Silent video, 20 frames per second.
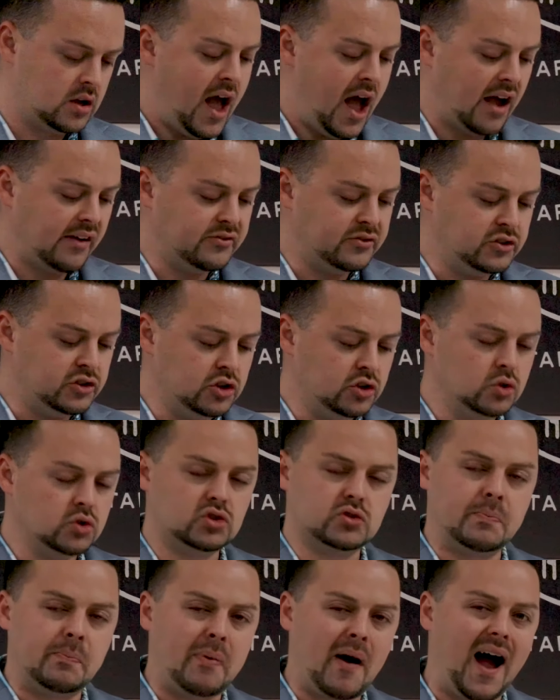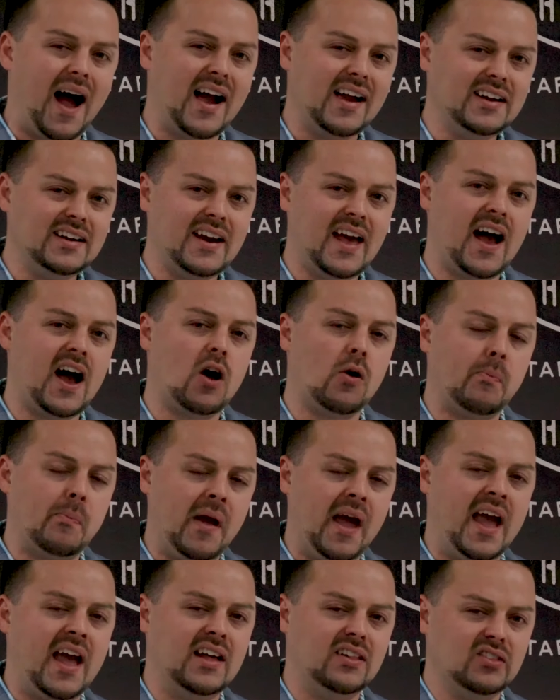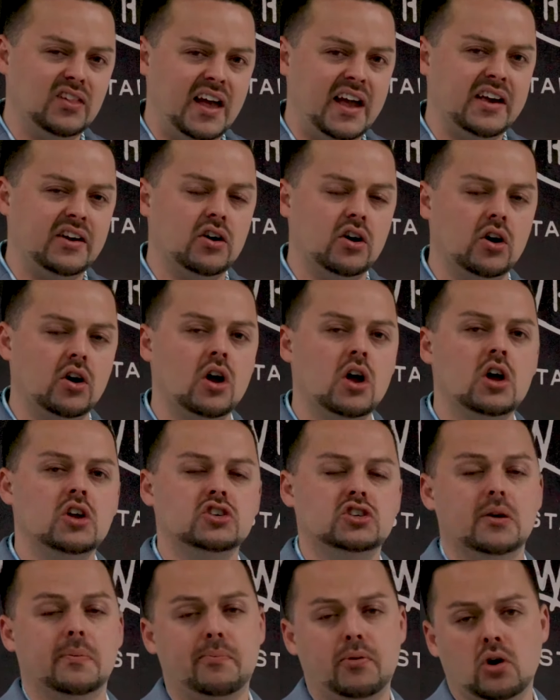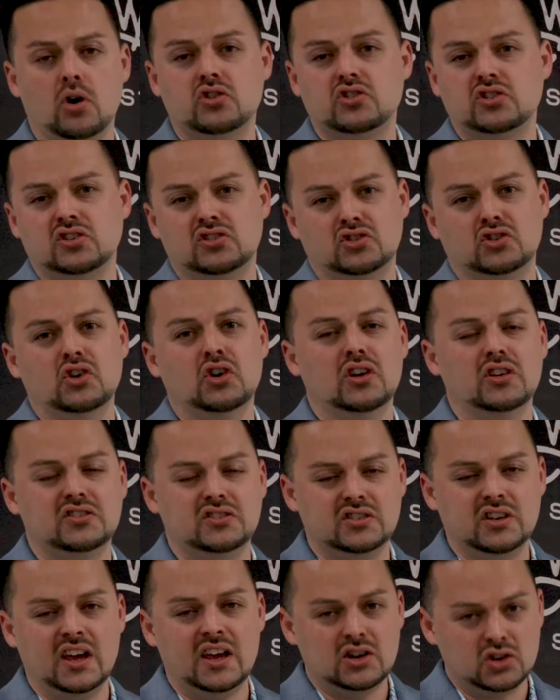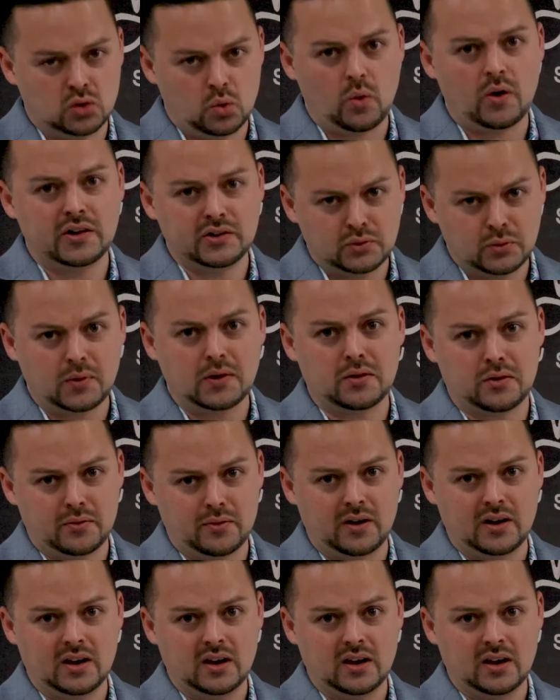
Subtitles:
have used buy now, pay later to purchase goods in 2023.